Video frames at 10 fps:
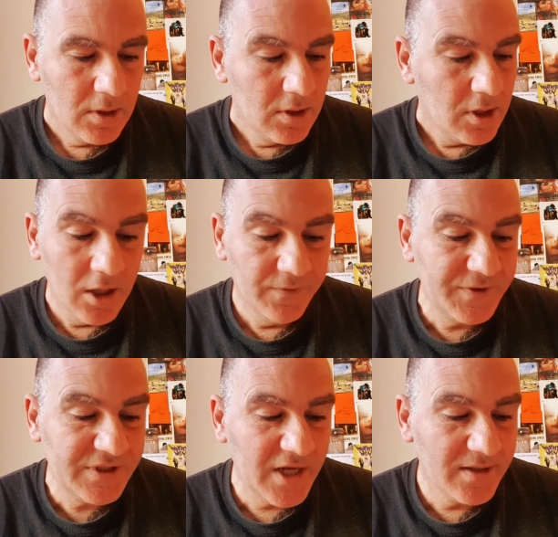All of a
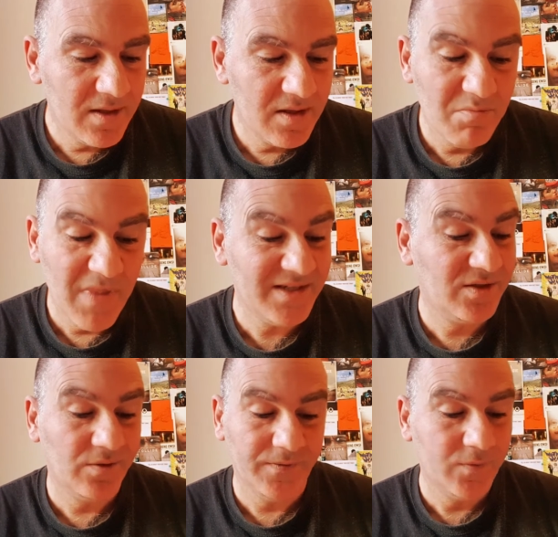sudden, the master
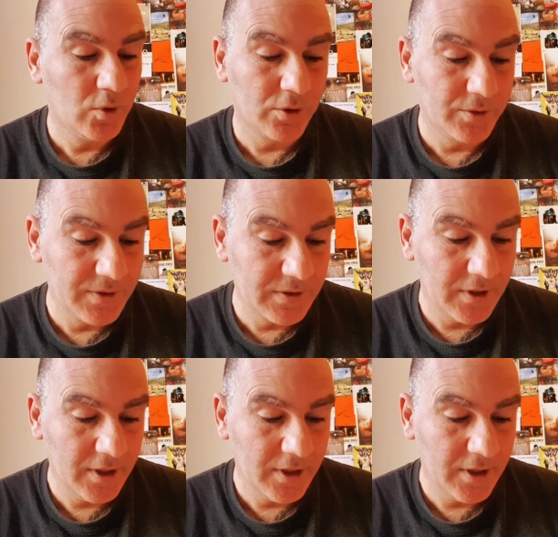of words,